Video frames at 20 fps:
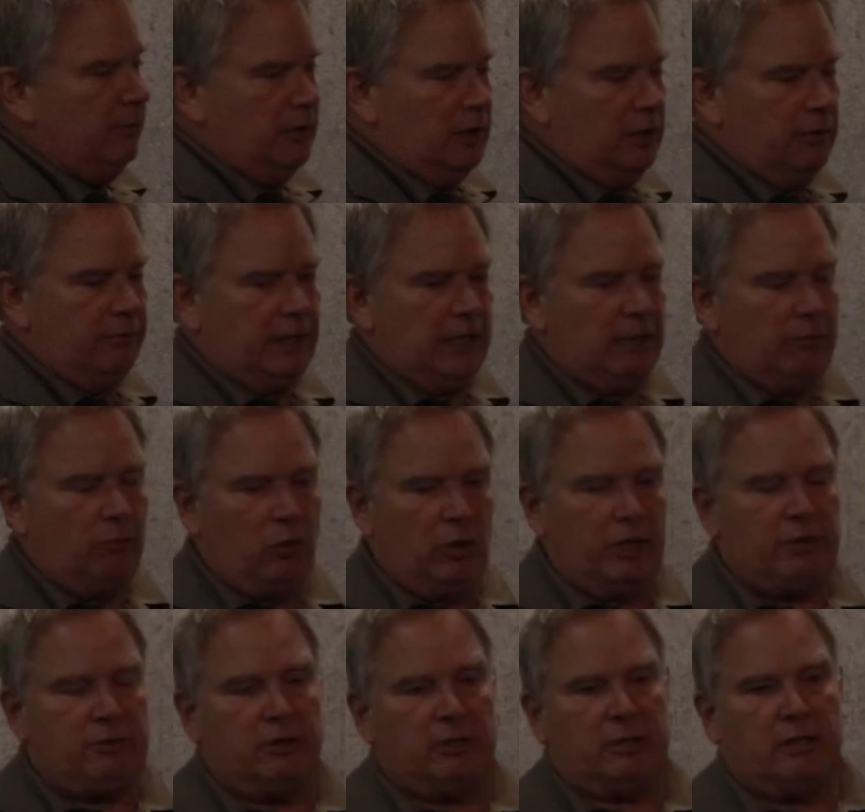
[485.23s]
of that
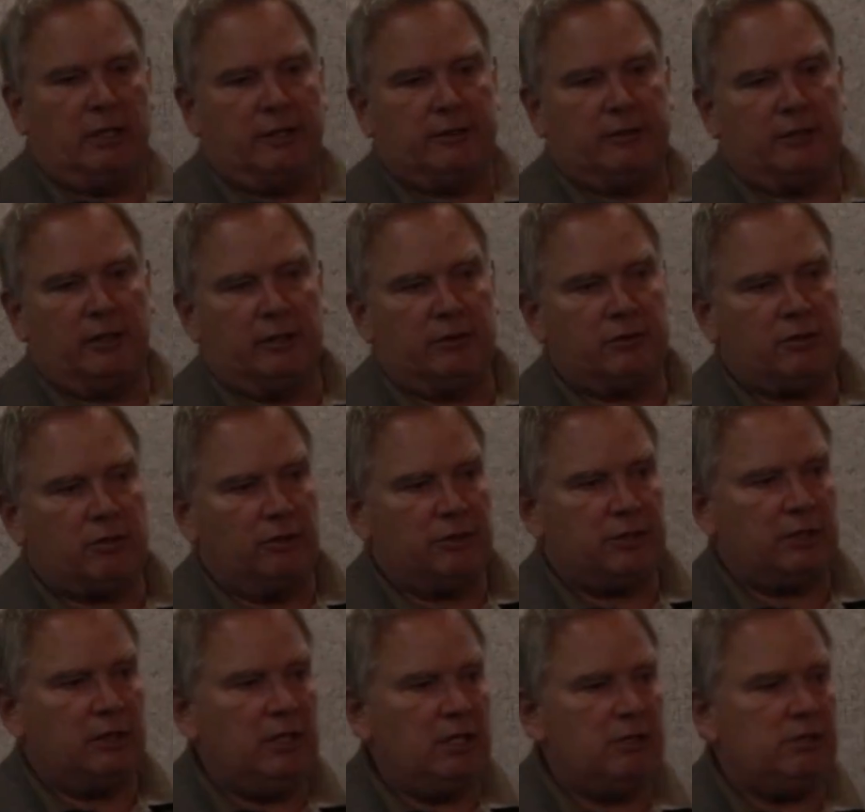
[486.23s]
moisture content. So
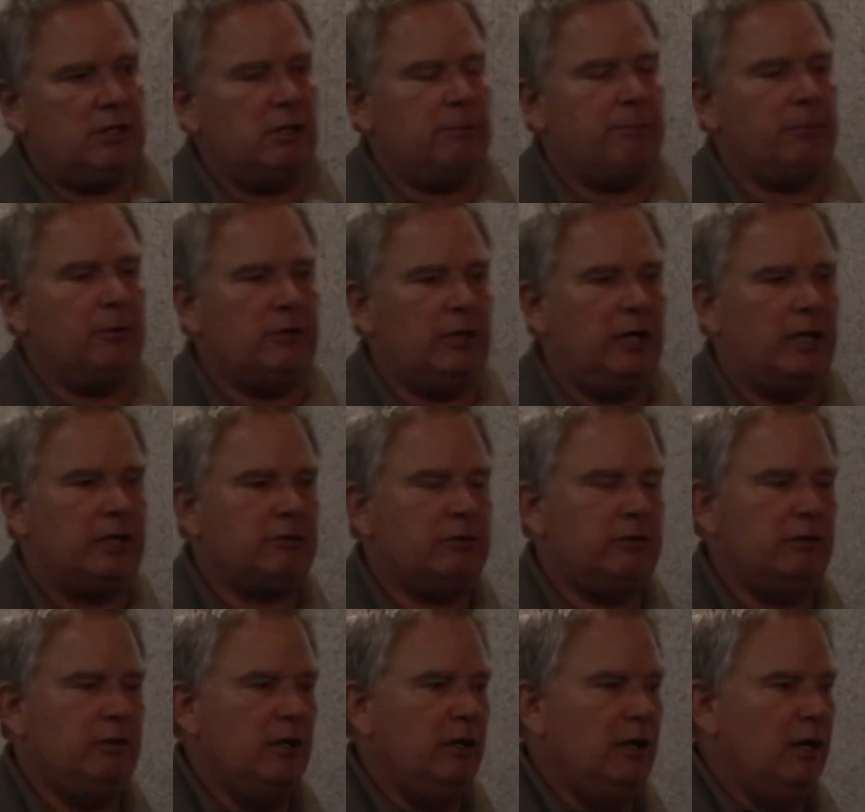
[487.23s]
it's easy to predict,
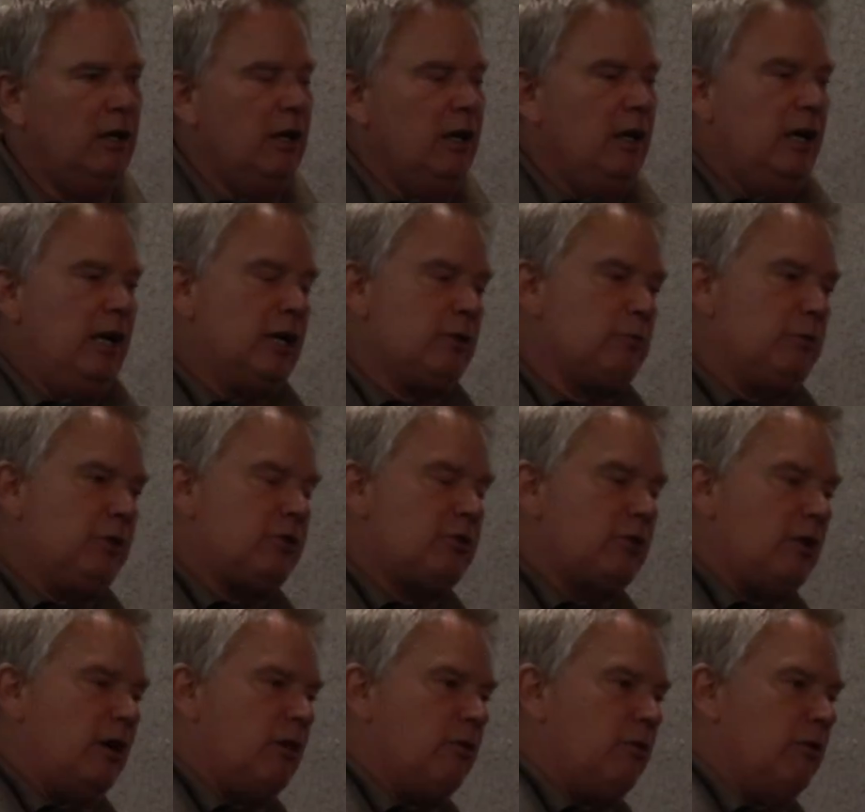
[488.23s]
as we
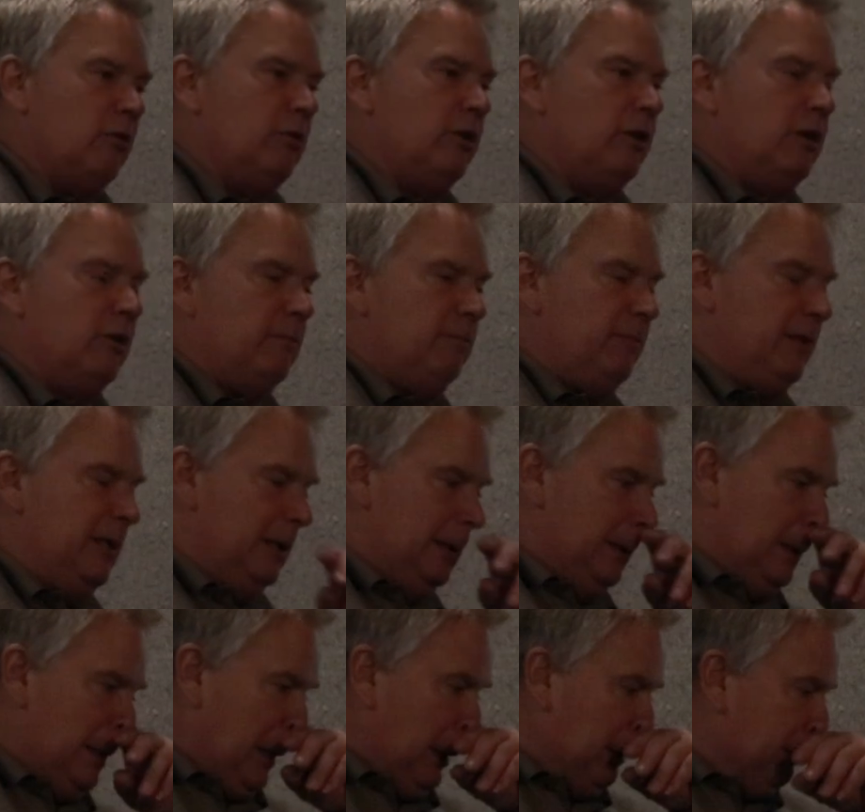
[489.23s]
saw earlier in